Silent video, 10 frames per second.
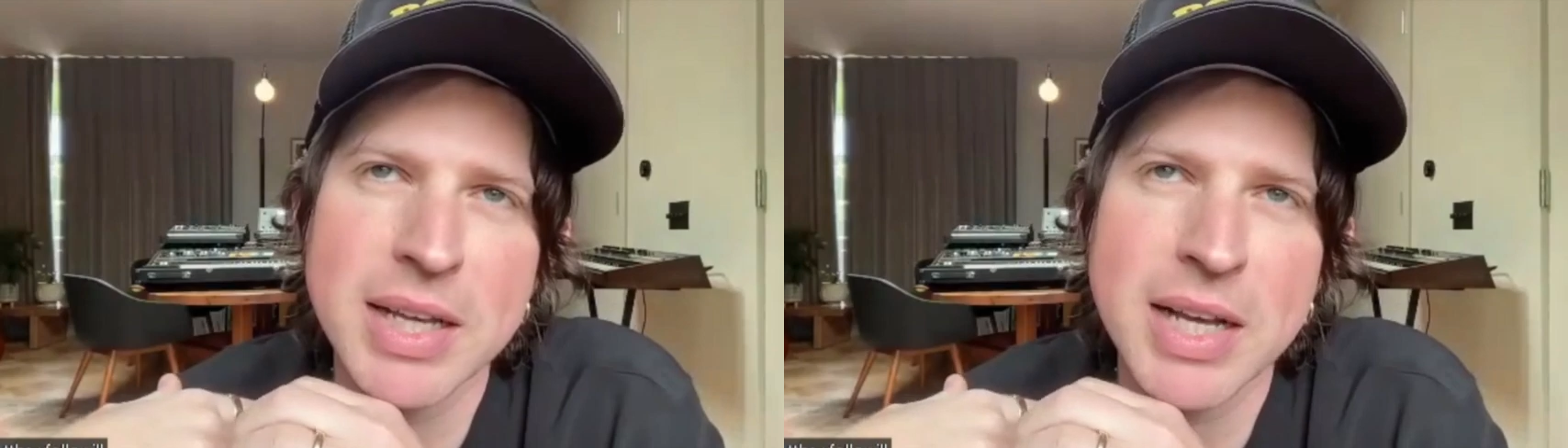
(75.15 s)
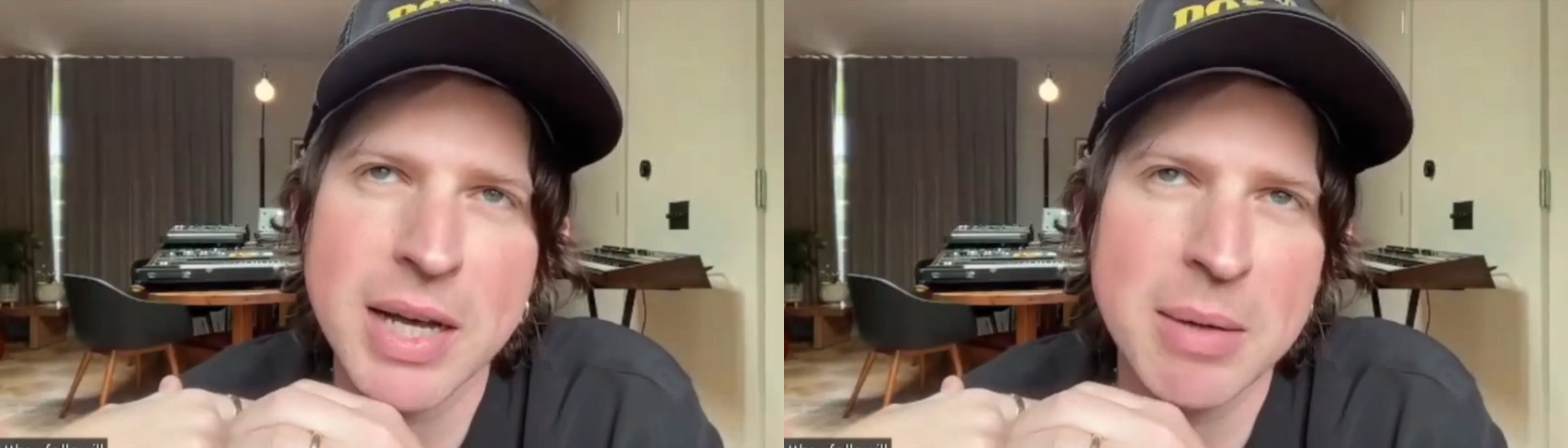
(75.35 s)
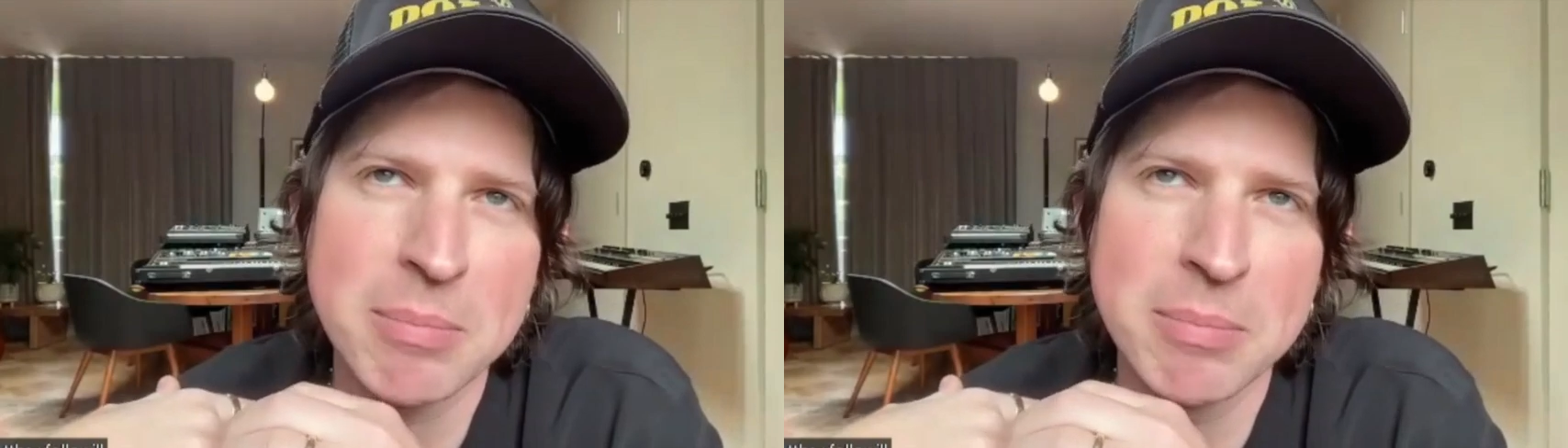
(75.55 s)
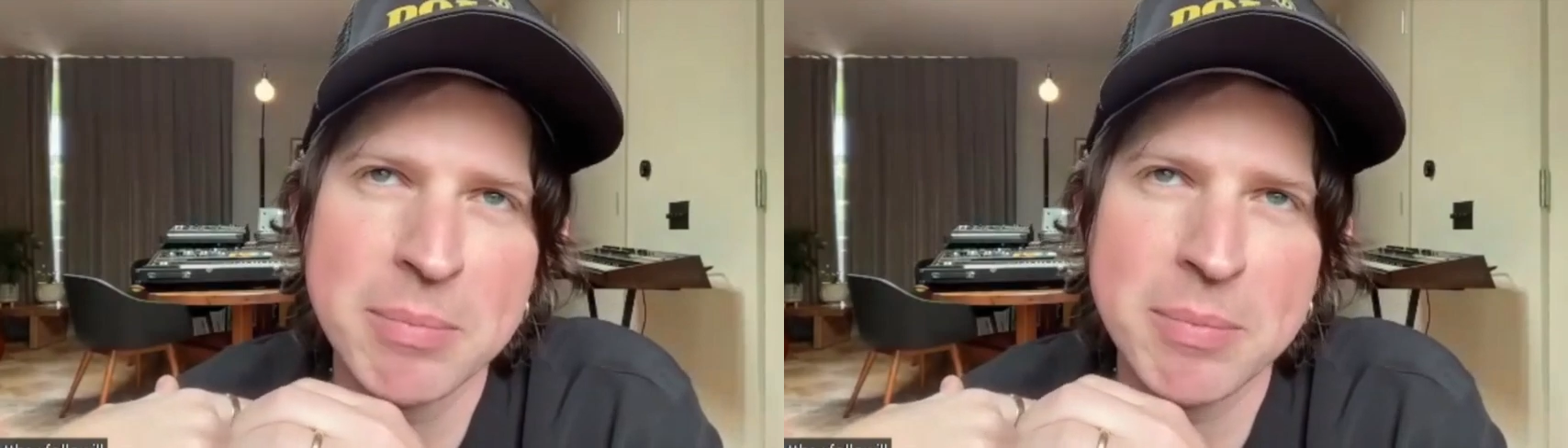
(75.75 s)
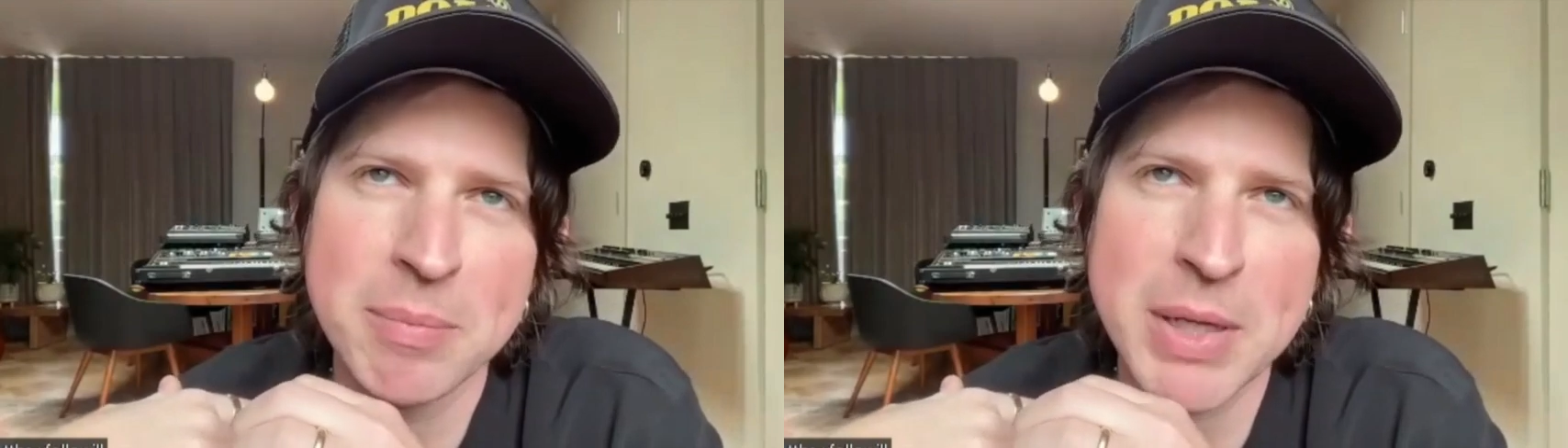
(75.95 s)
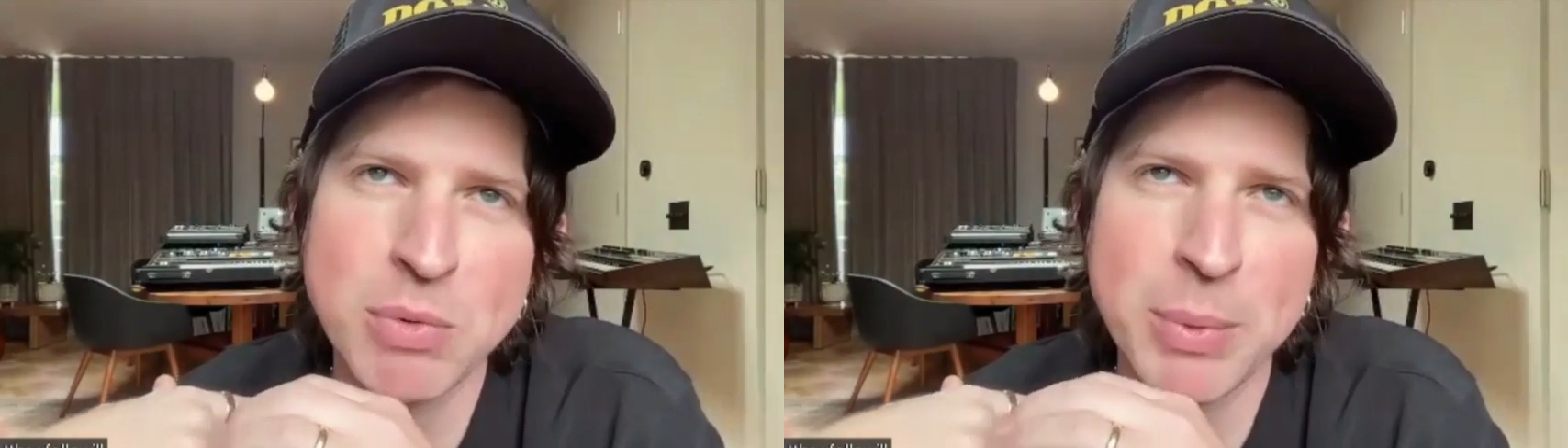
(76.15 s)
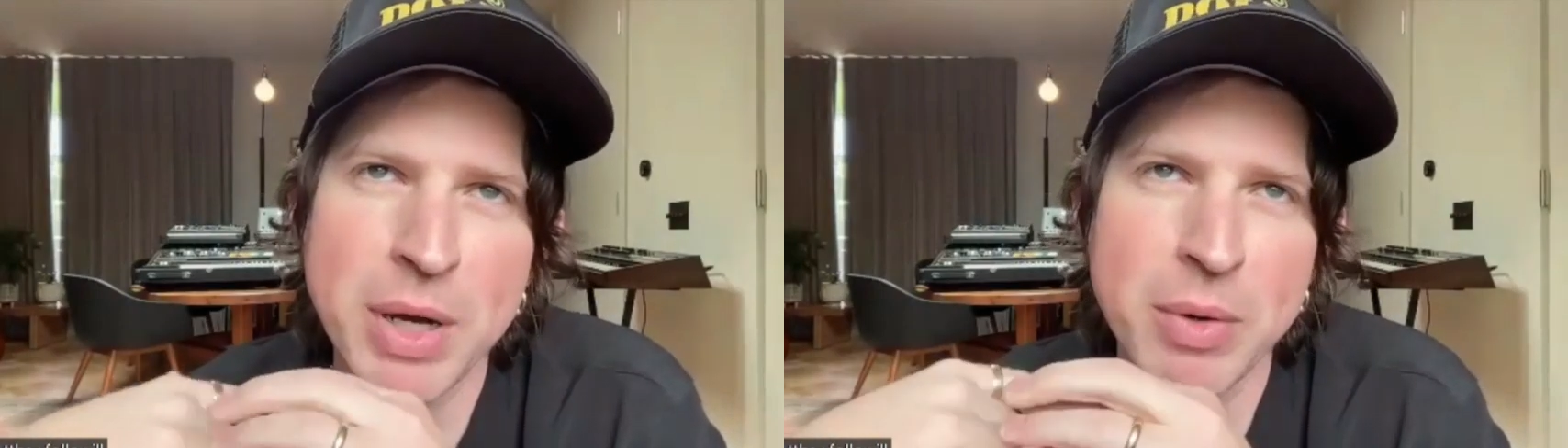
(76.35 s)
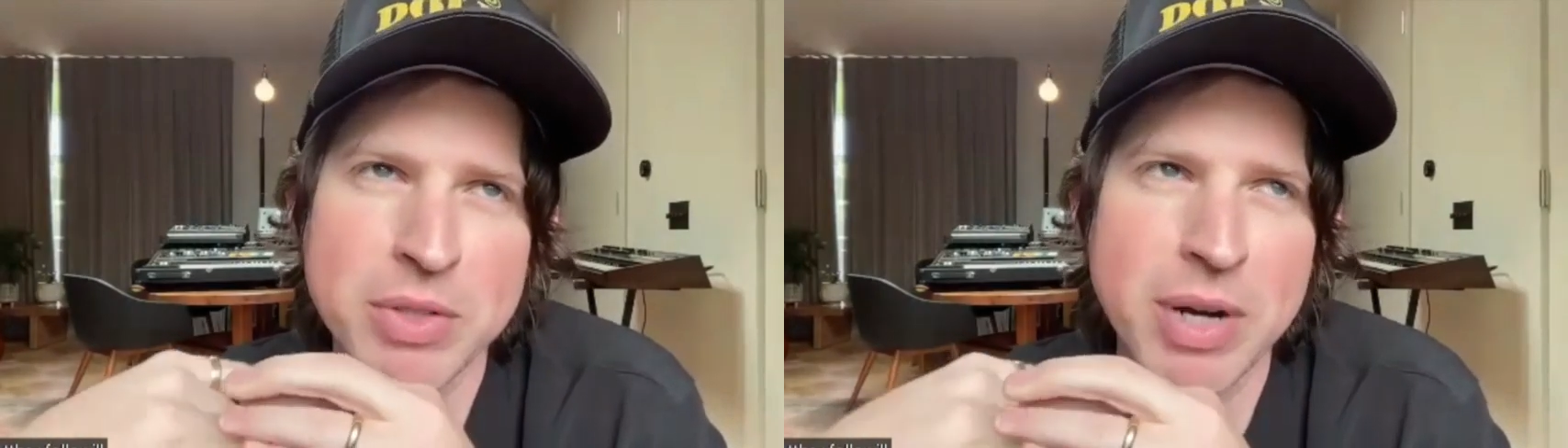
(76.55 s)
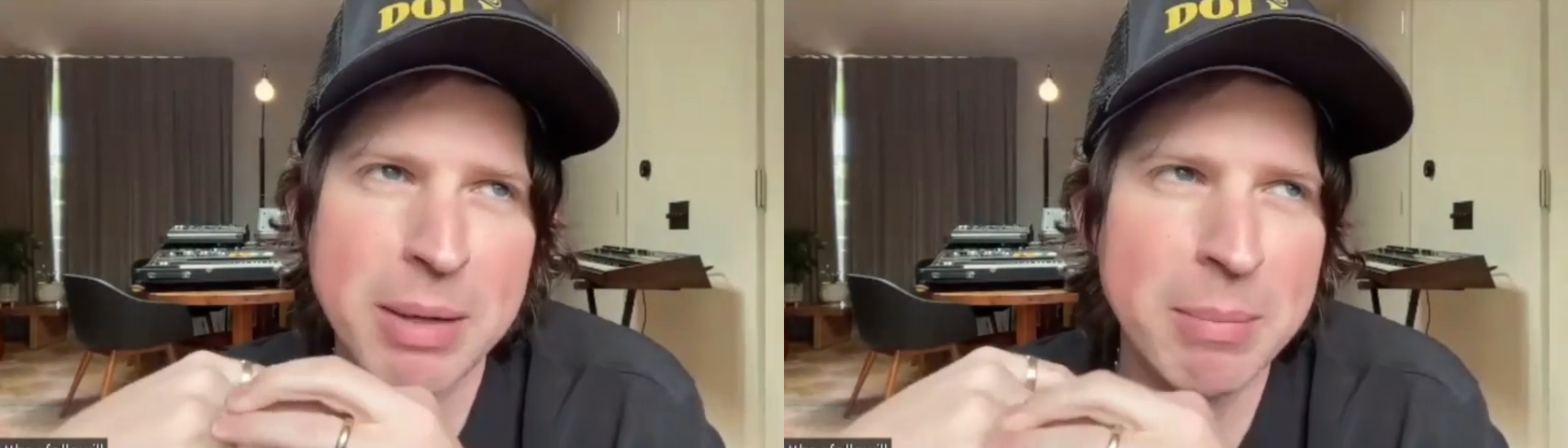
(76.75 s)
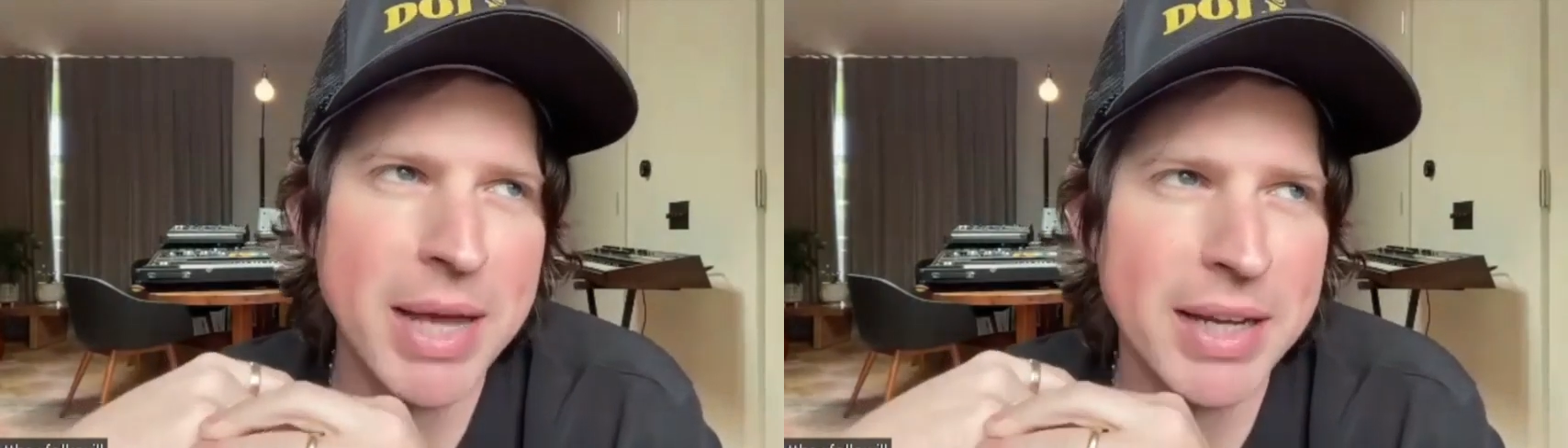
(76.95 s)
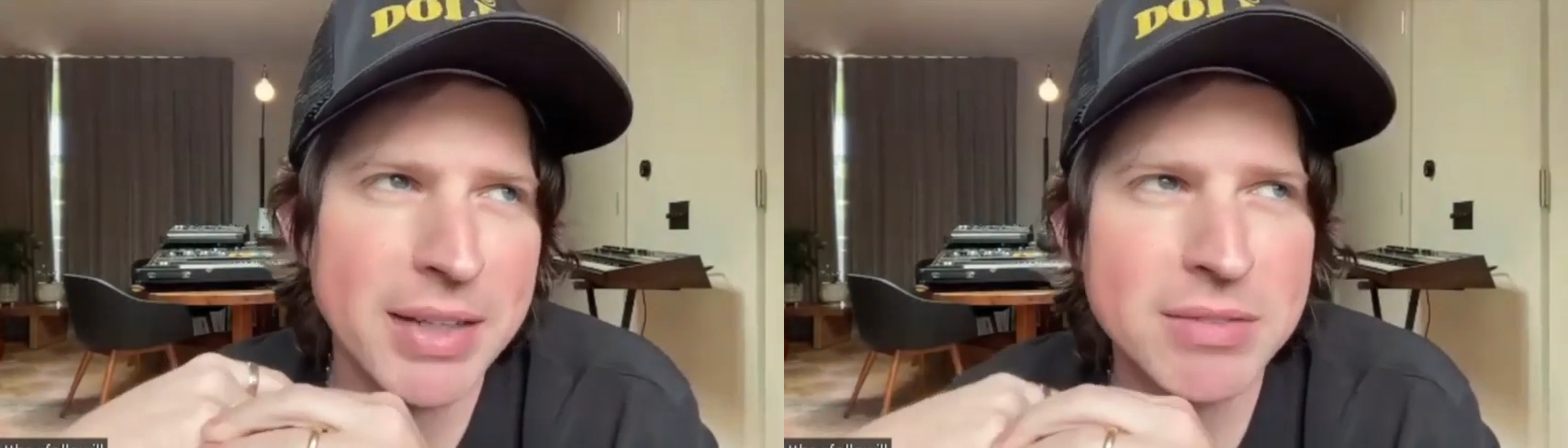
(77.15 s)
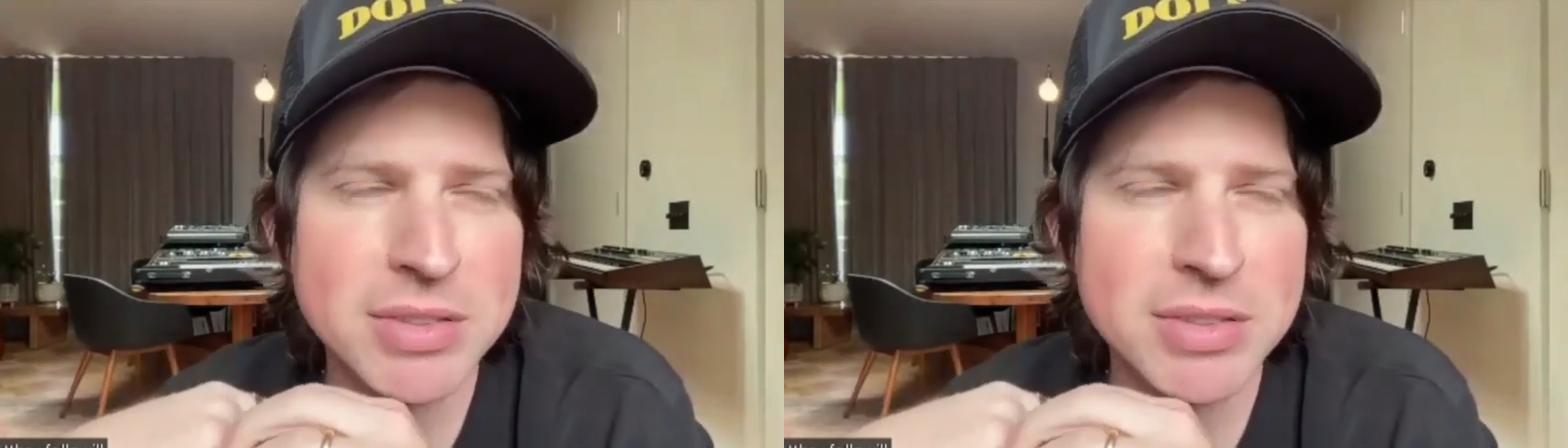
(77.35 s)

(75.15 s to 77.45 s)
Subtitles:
um that's what we always try to make.